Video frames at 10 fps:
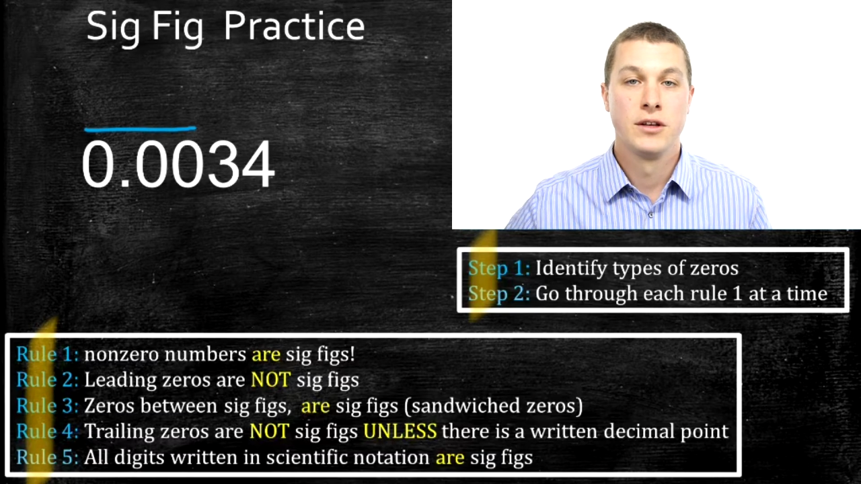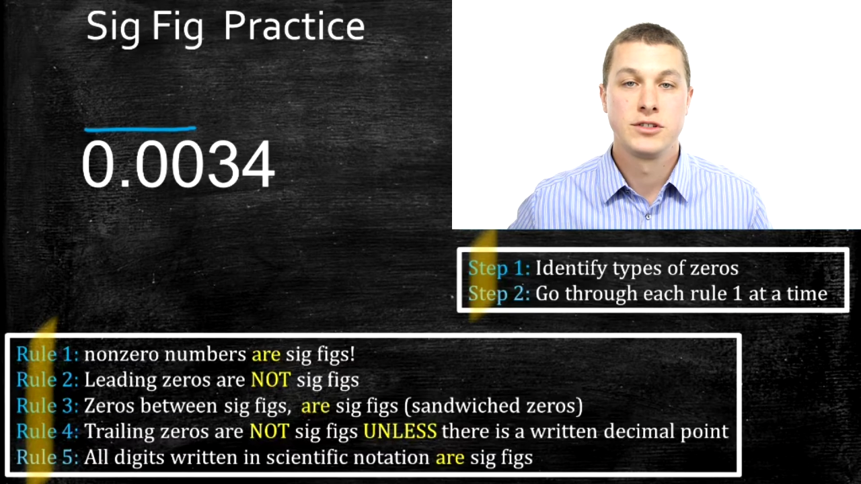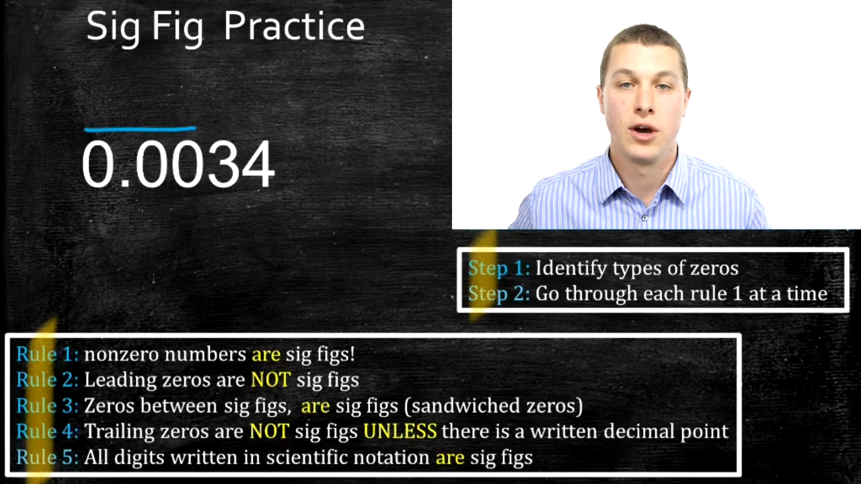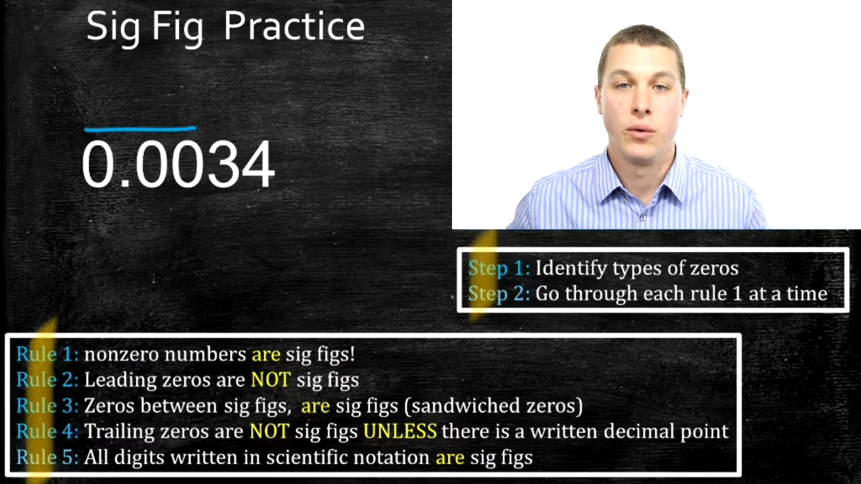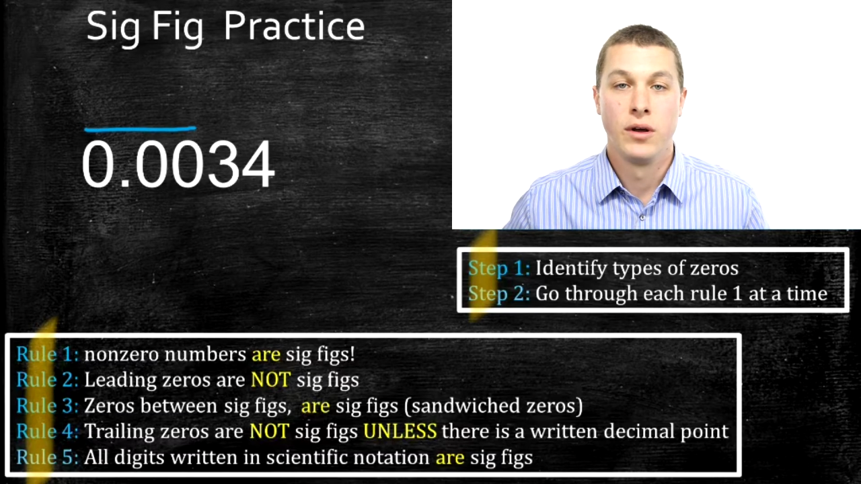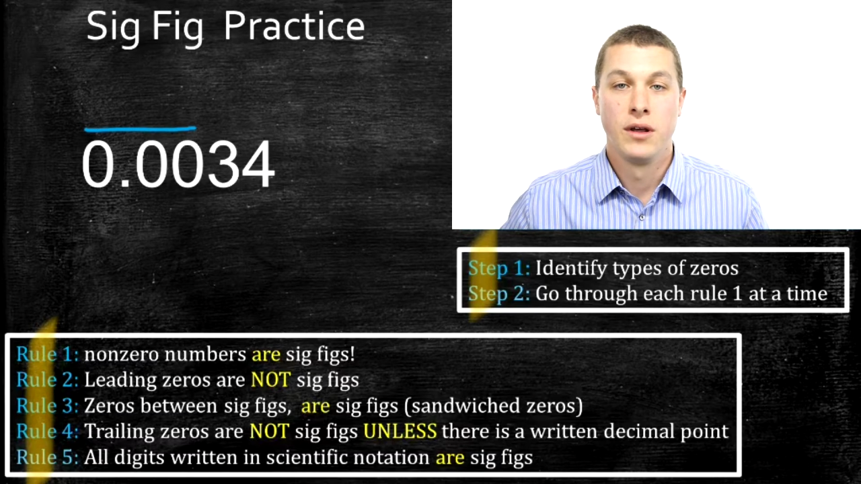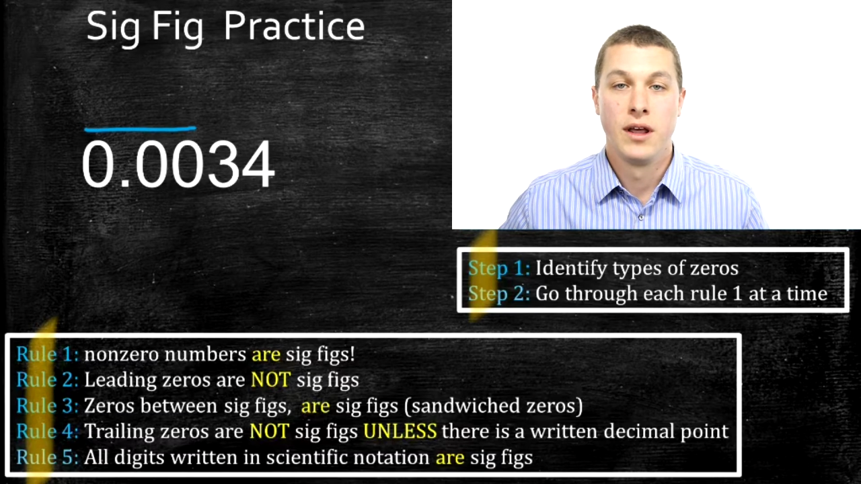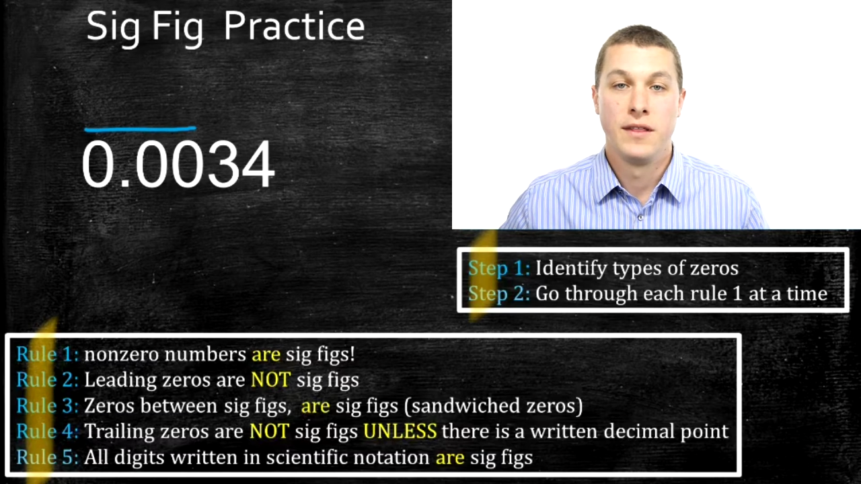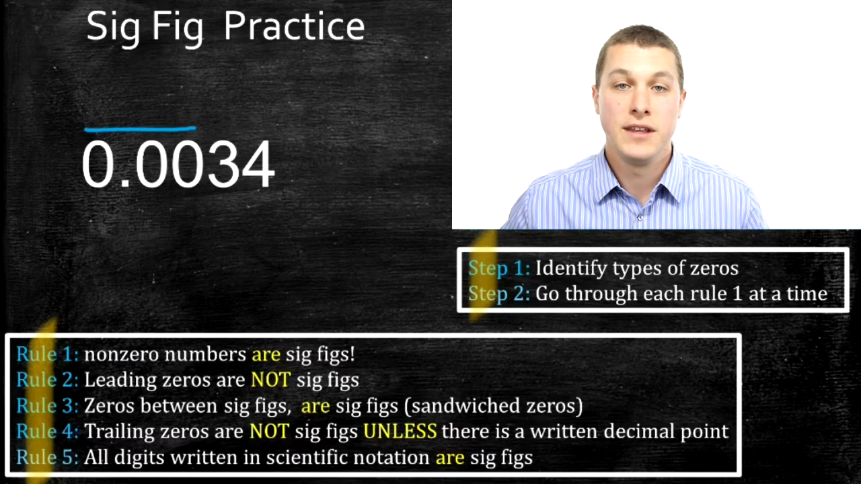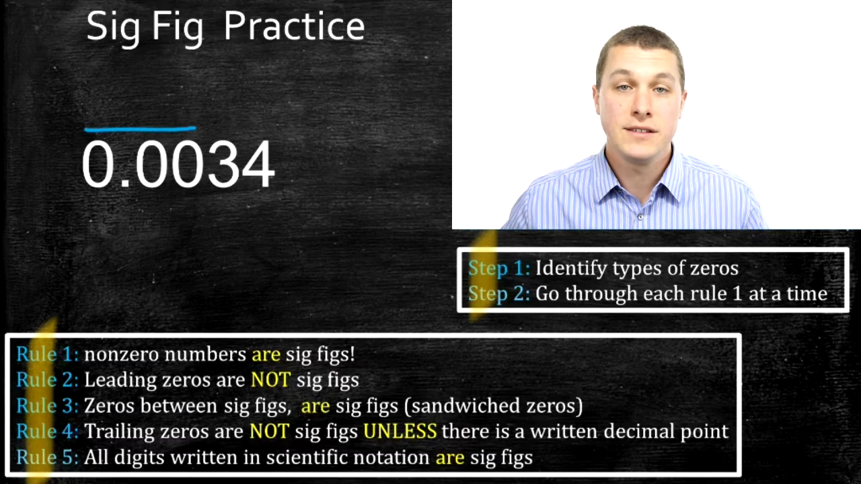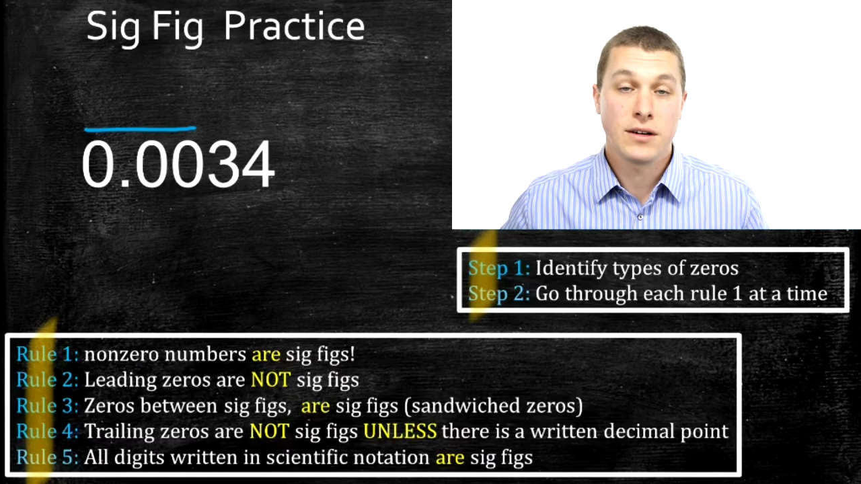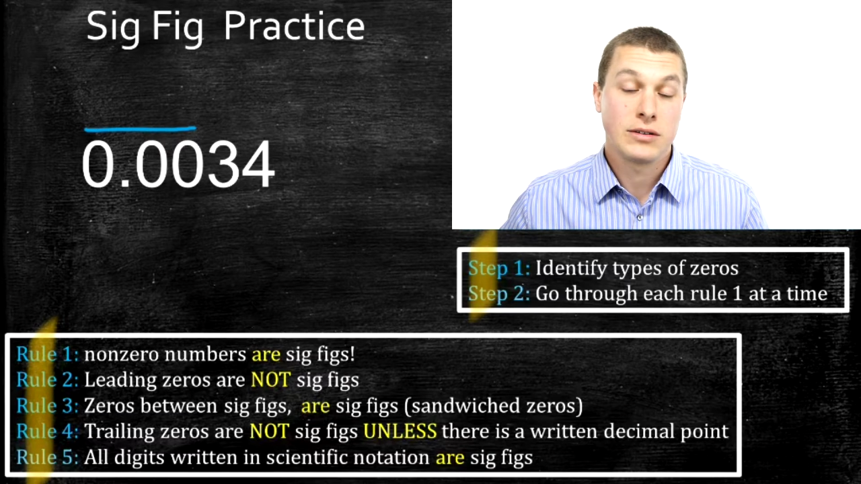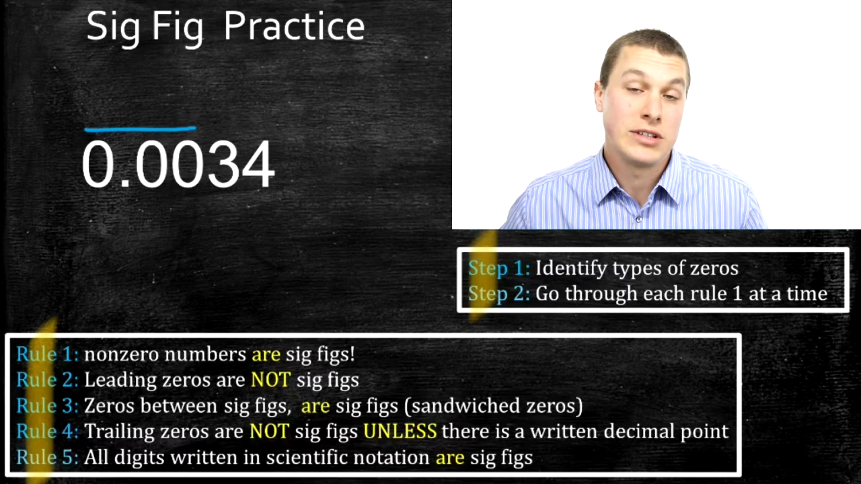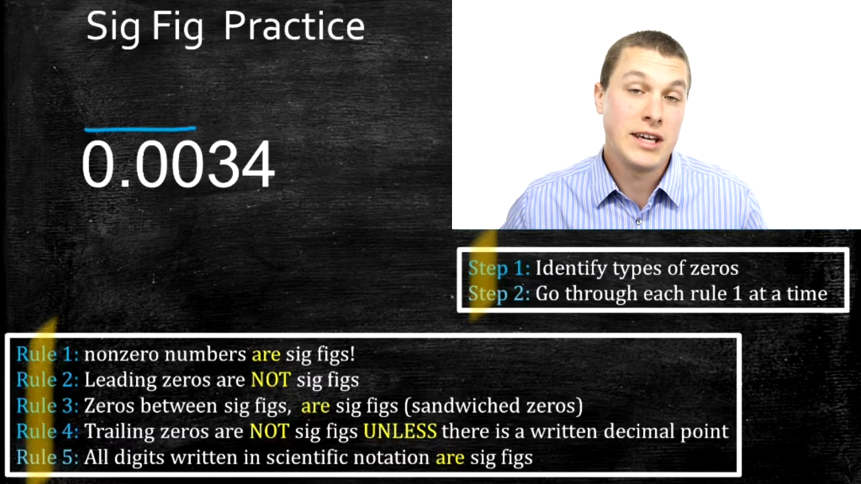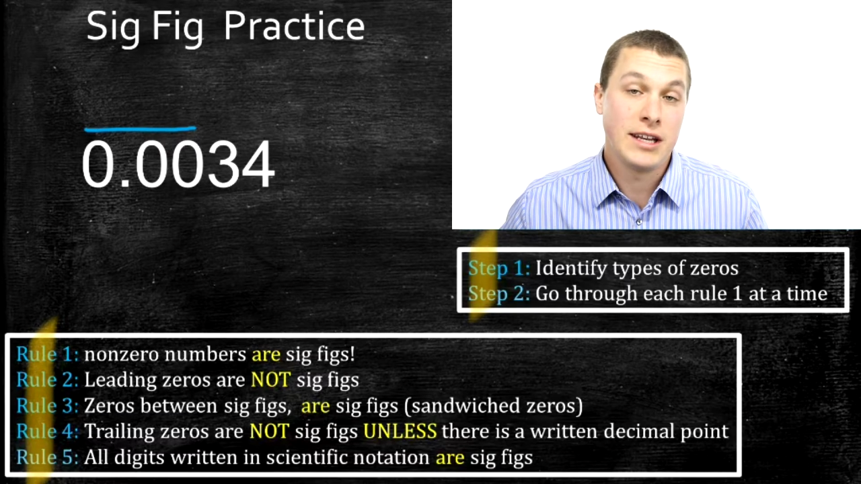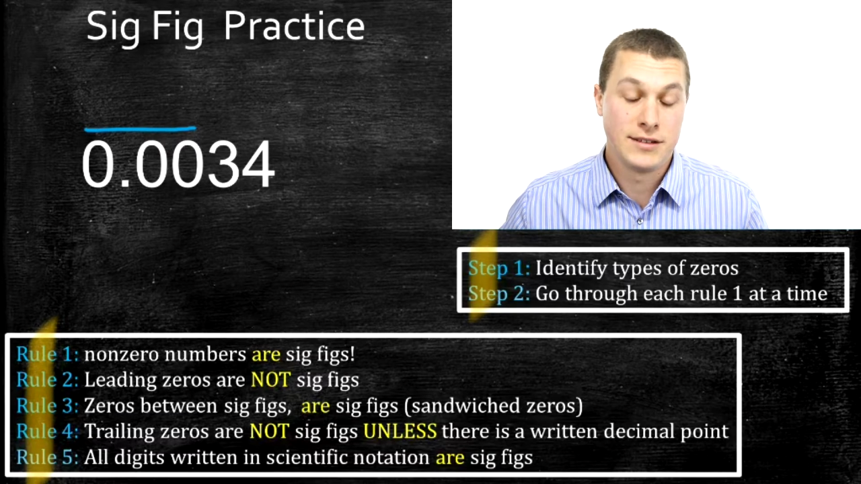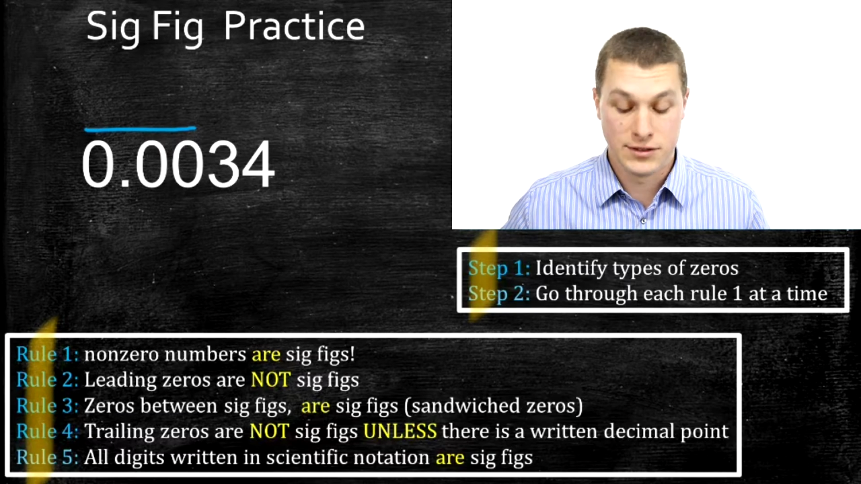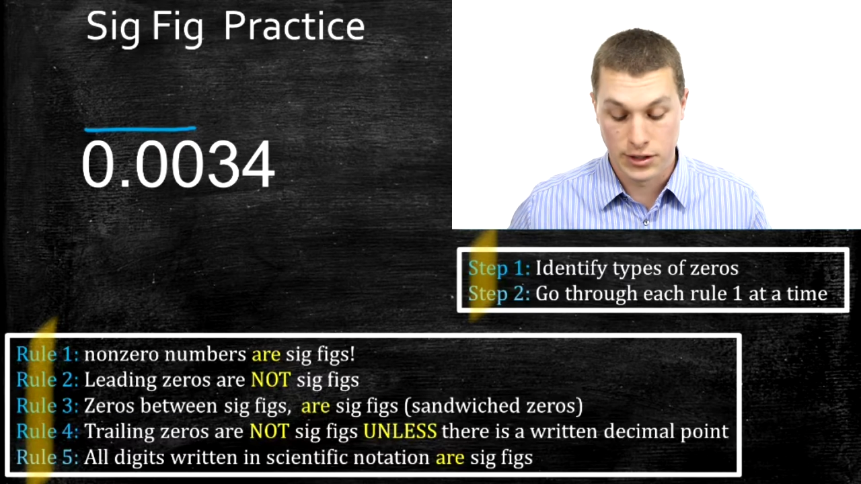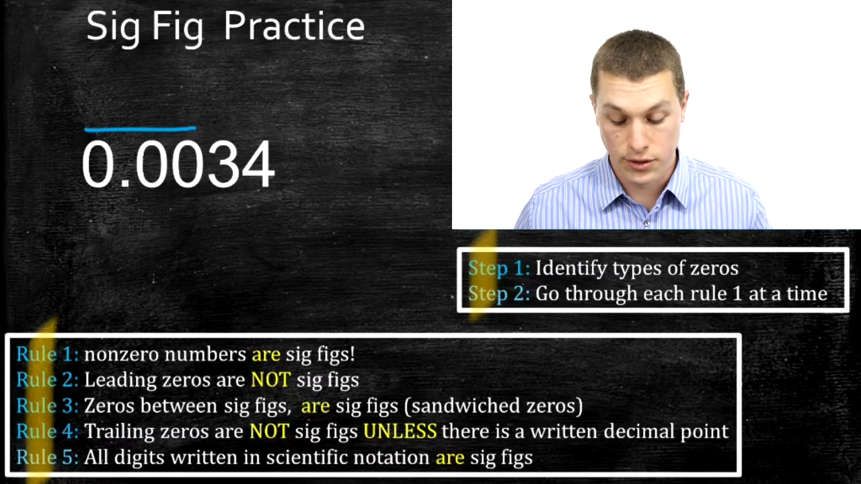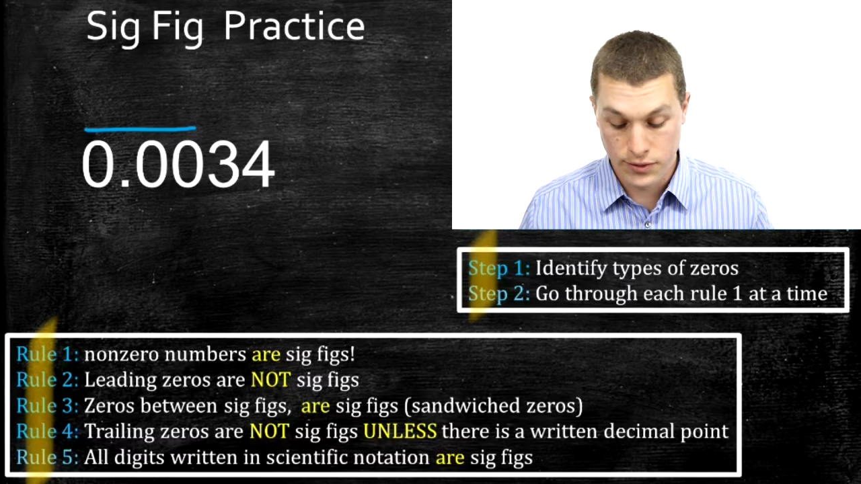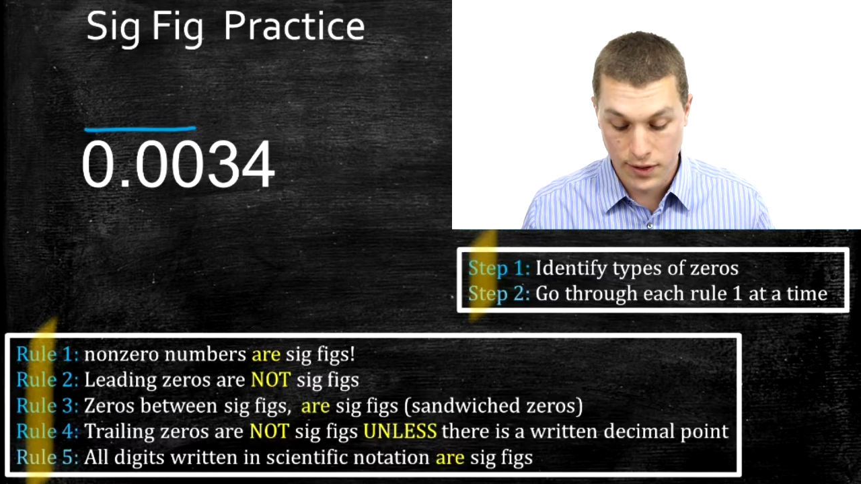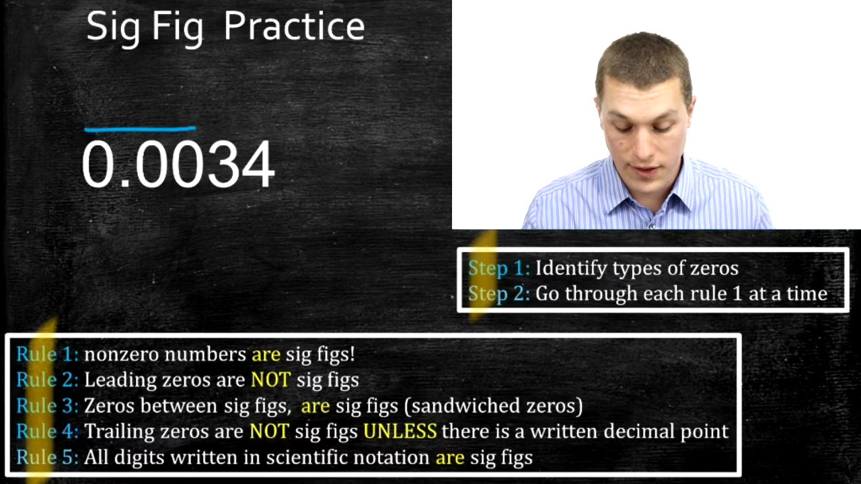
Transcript: So these are leading zeros.